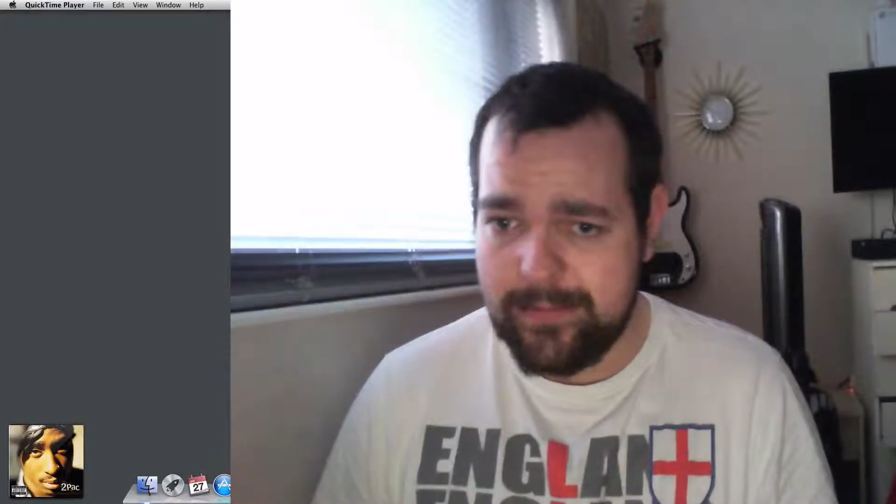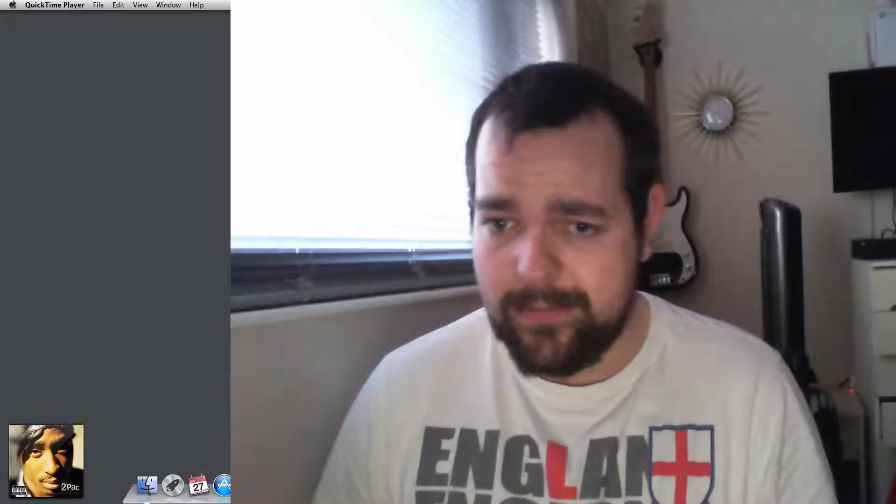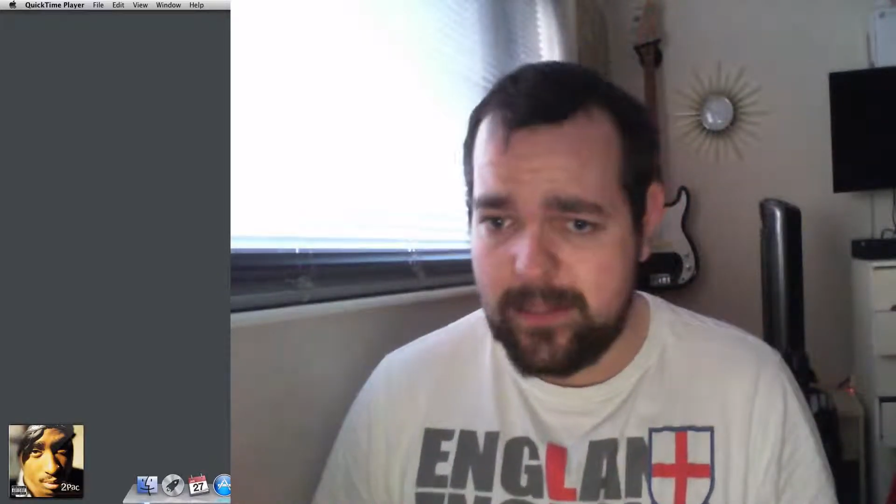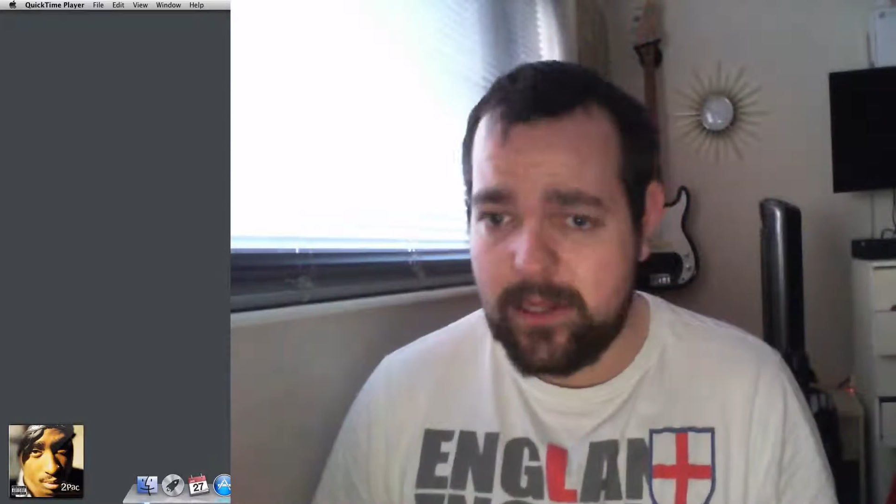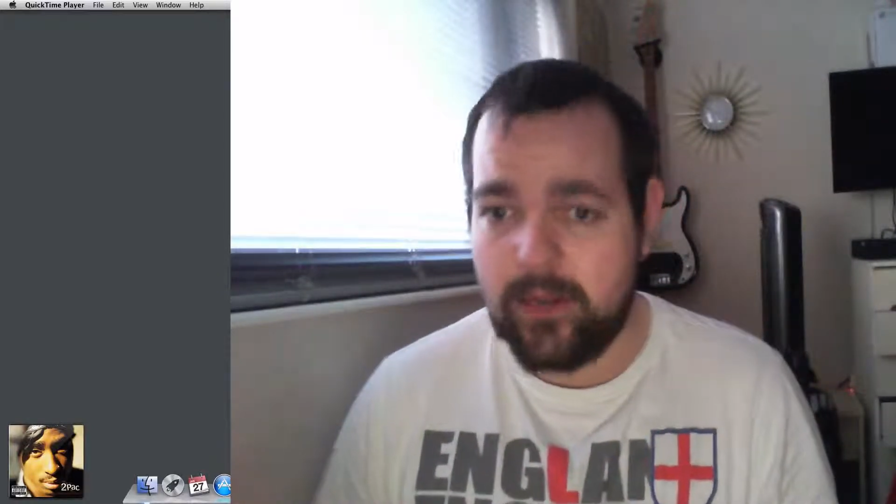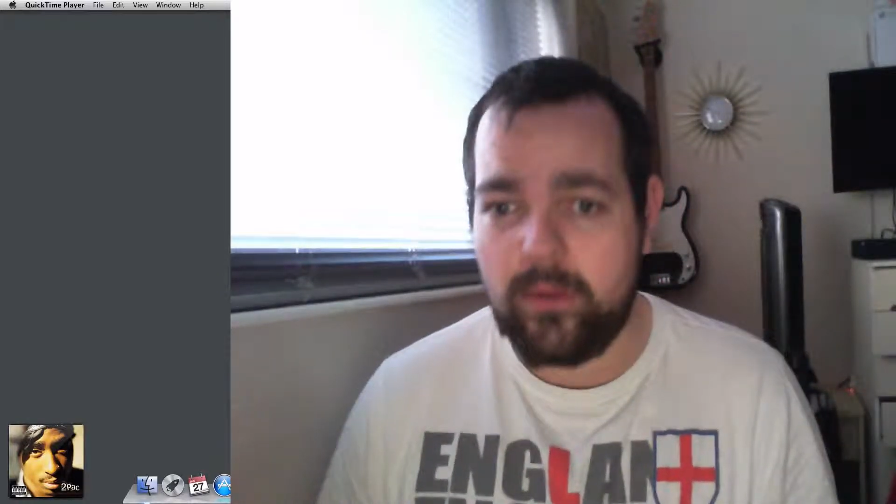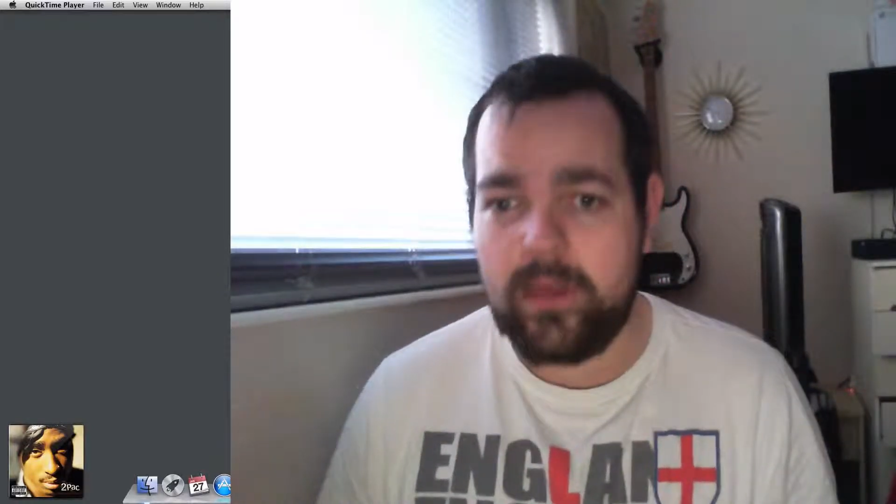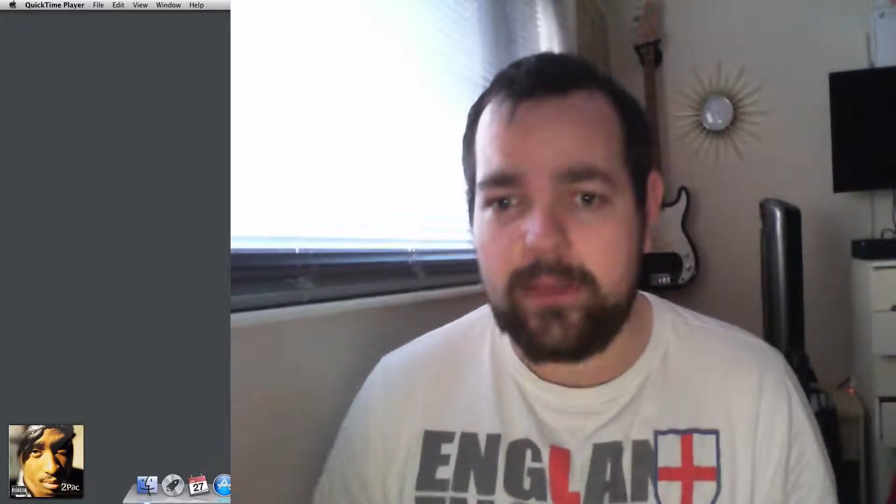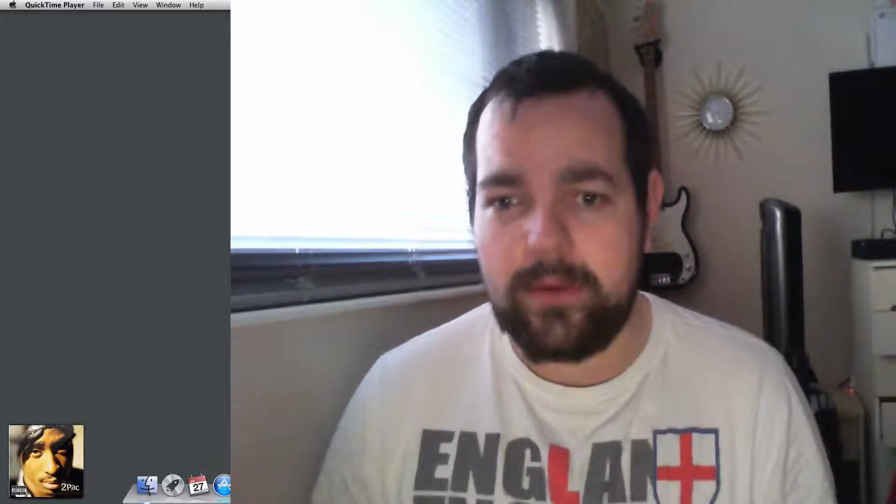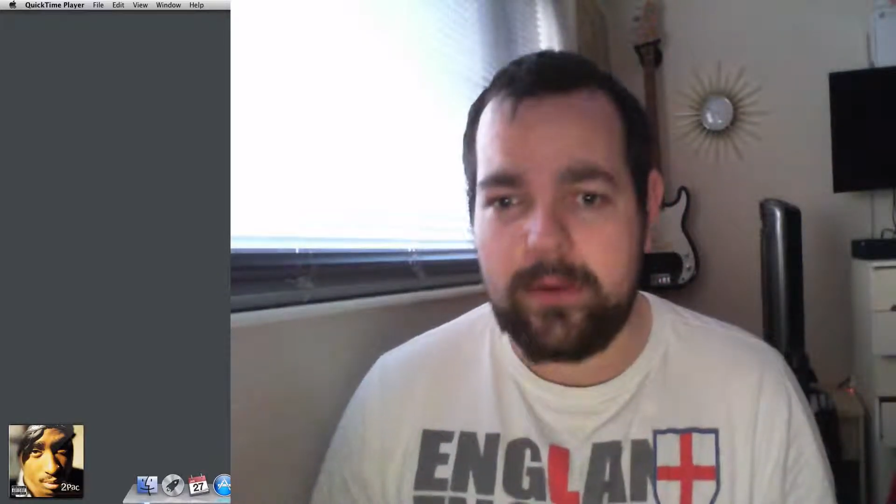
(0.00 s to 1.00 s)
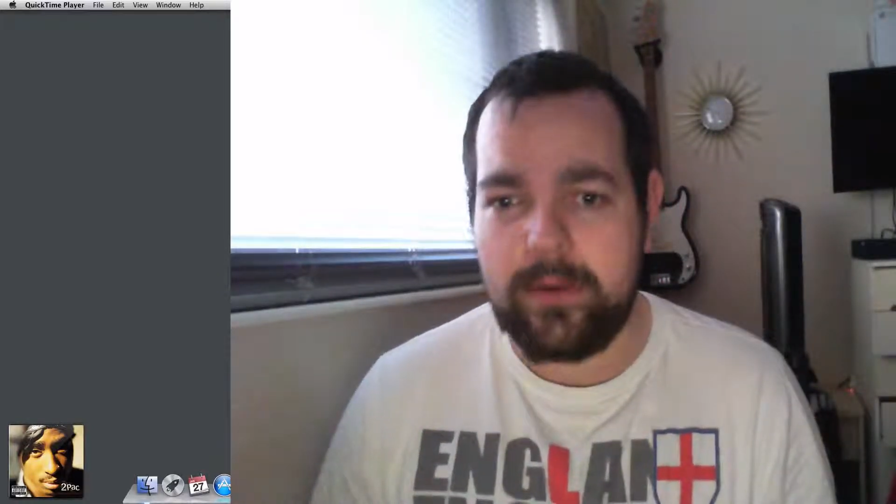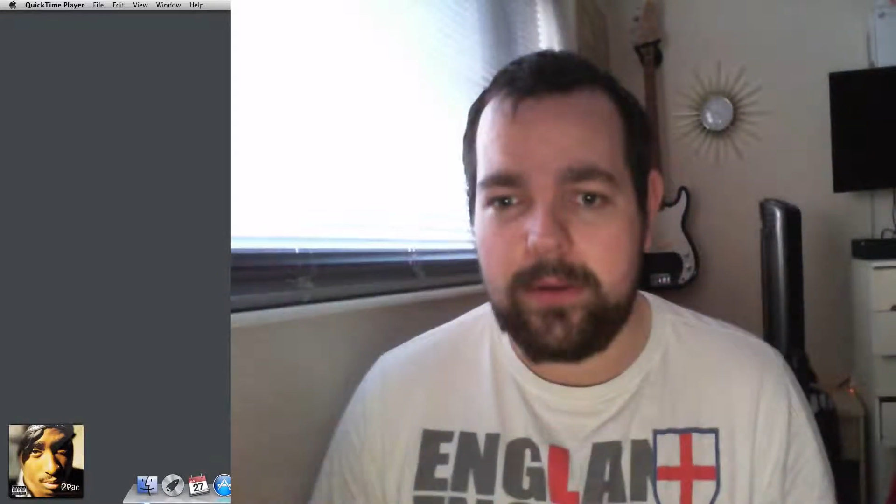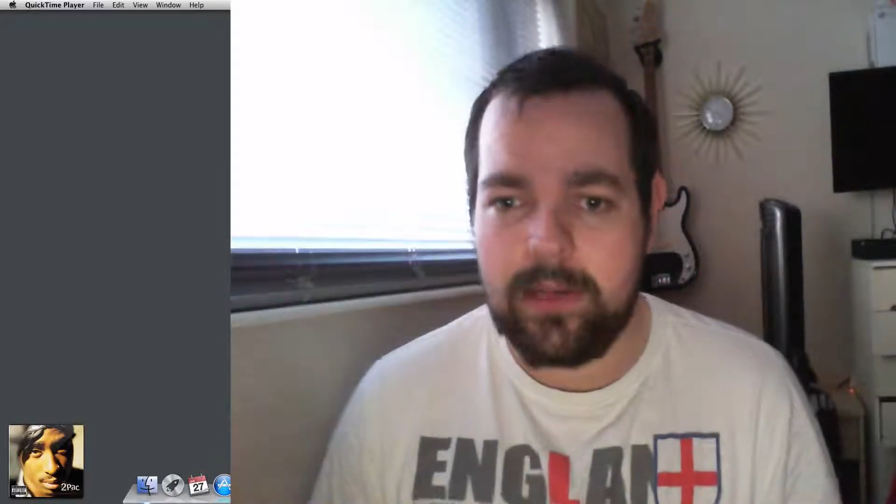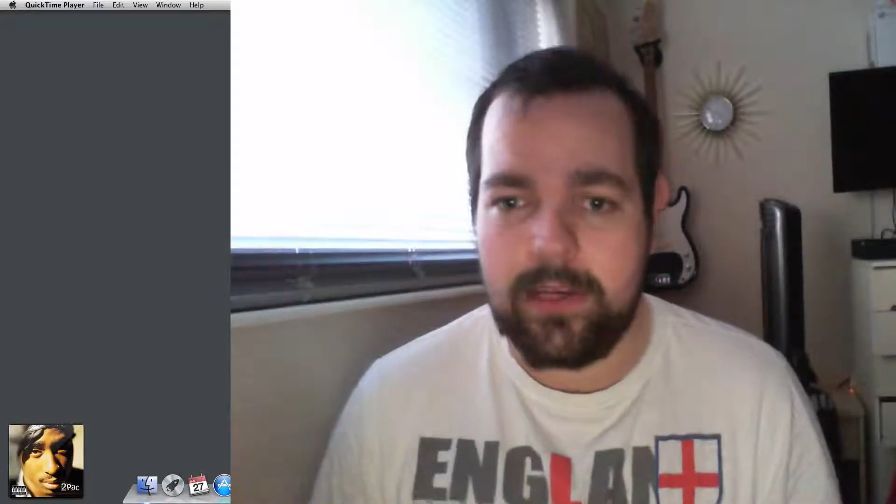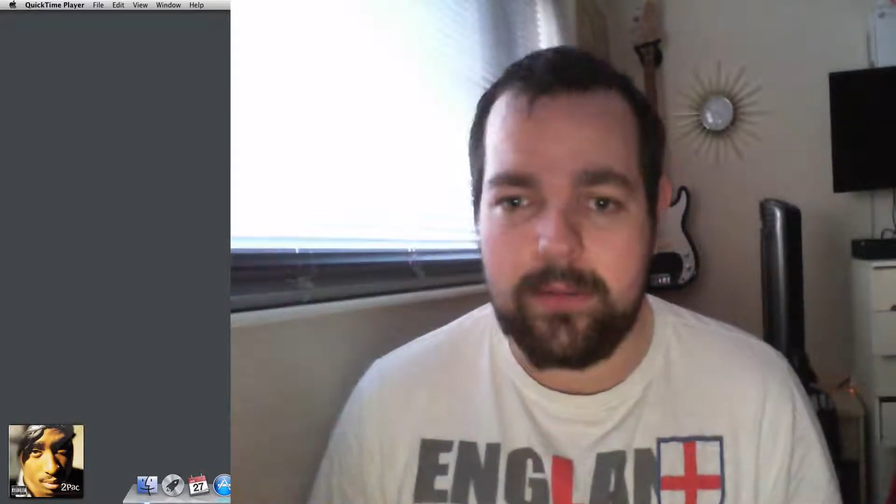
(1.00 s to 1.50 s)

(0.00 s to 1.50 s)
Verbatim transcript: You know, when you melt chocolate in the